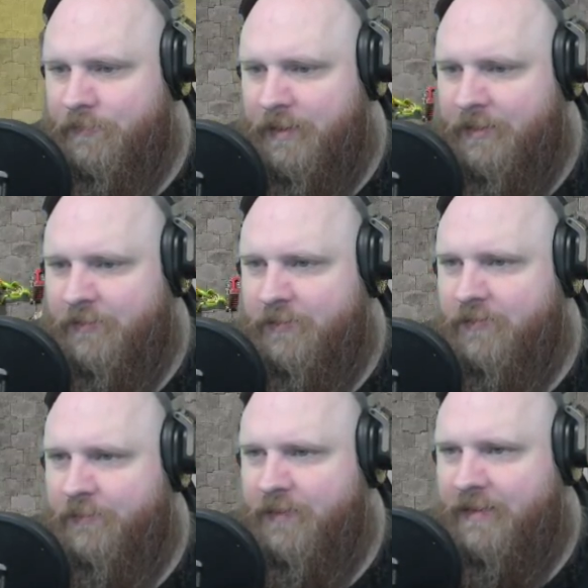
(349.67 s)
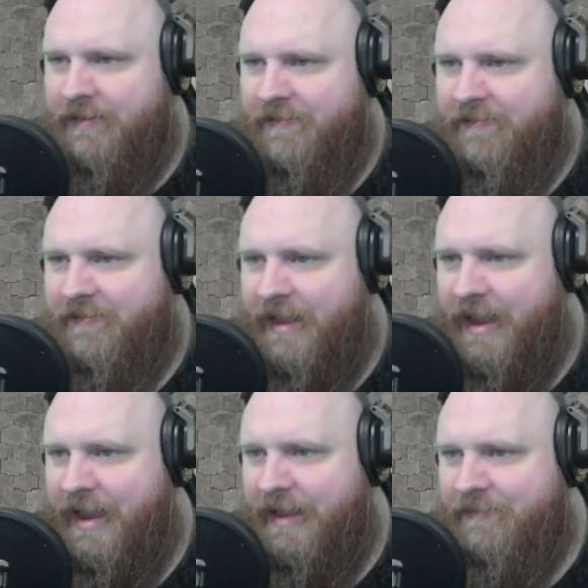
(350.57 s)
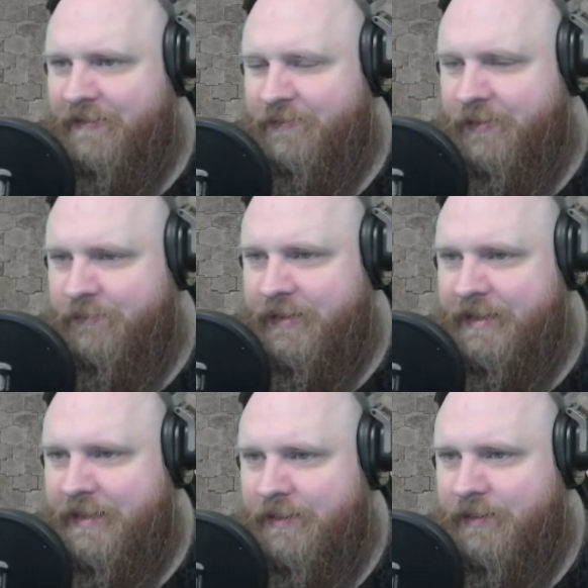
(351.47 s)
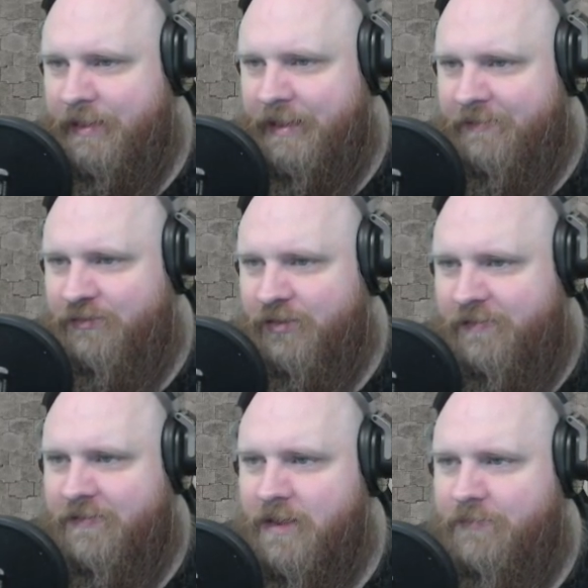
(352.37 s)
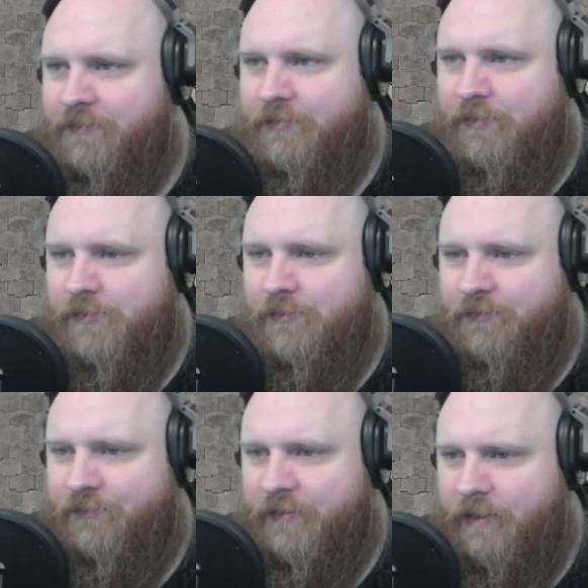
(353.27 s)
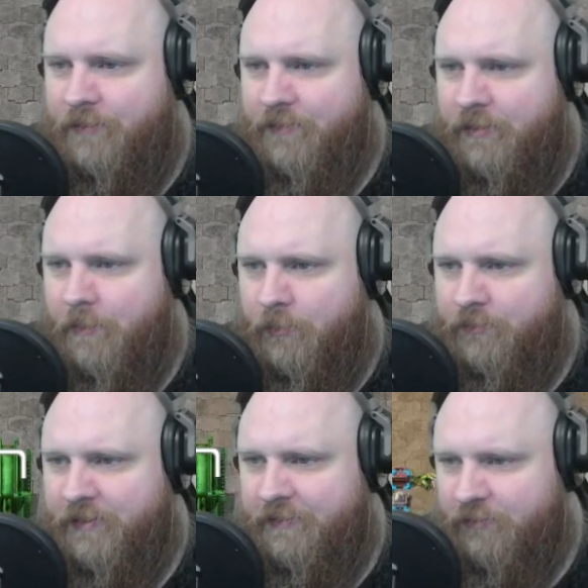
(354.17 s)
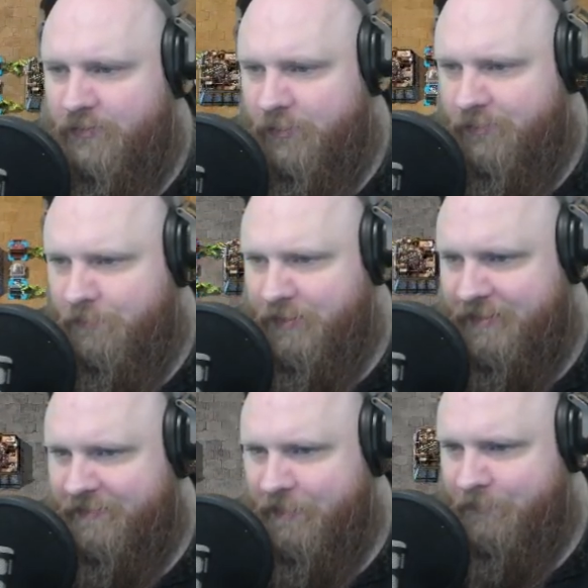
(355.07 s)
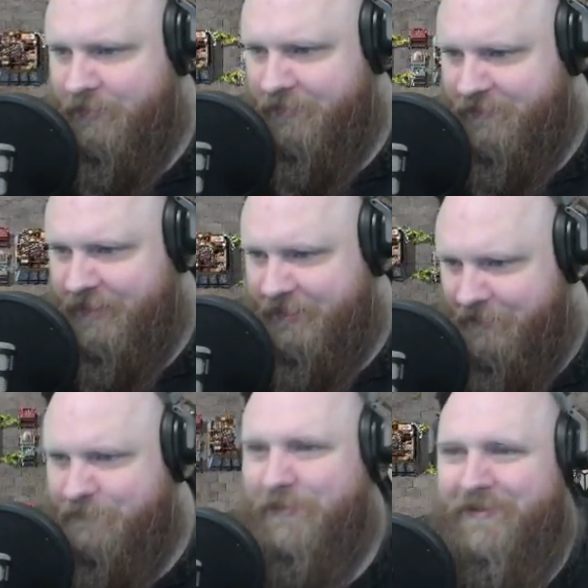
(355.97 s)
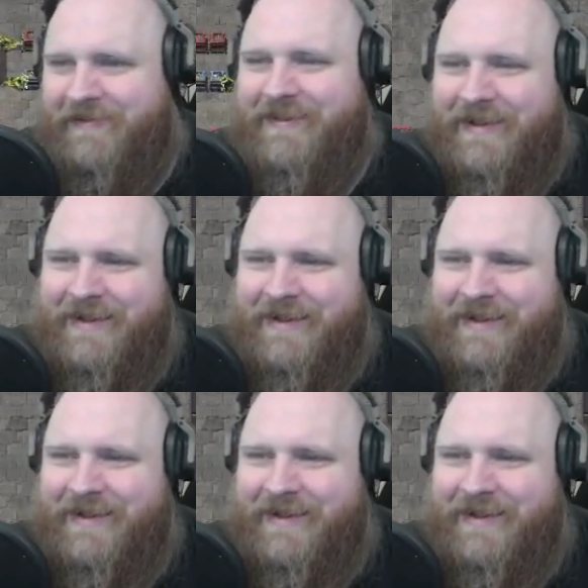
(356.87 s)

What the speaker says: And you can do something like this, and this thing over here is just enough to fire up all of these. We should also pick these up because they're gonna build it.